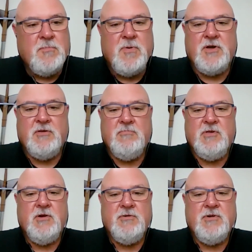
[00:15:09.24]
but you
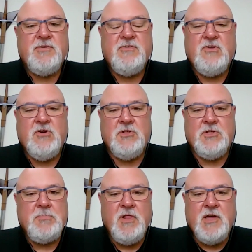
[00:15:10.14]
don't necessarily
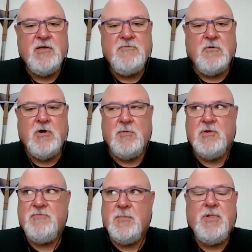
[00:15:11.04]
plan for it. I mean,
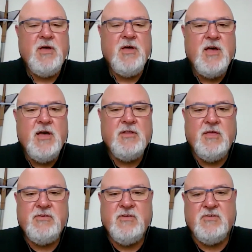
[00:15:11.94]
if you plan ahead
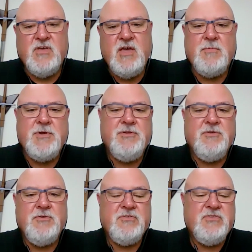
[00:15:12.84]
that says, hey, I'm going to do
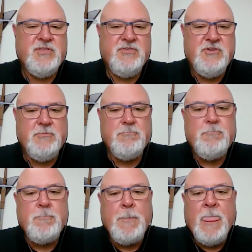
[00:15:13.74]
this on the cheap,
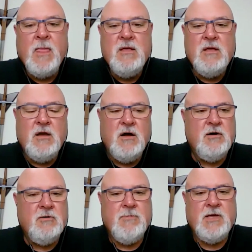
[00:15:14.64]

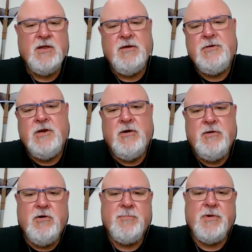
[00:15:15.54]
and I
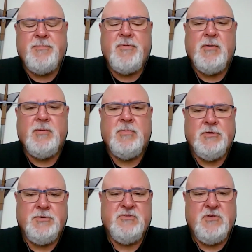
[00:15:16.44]
know I'm going to probably
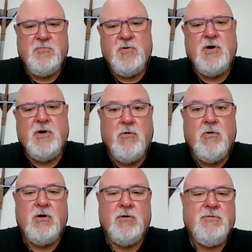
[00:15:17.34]
lose a little bit of money,
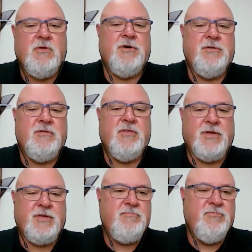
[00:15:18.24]
or the
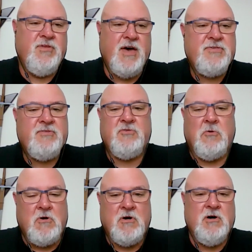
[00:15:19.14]
death
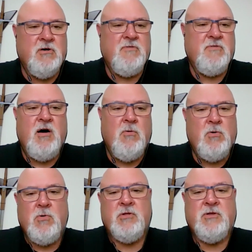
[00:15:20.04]
sword of,
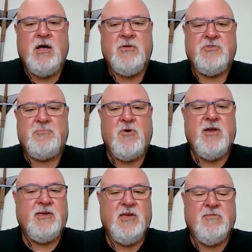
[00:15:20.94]
well, I'll just
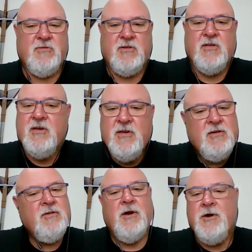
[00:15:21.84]
break even.
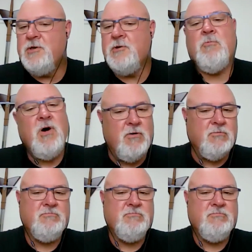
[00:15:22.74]
No, you won't.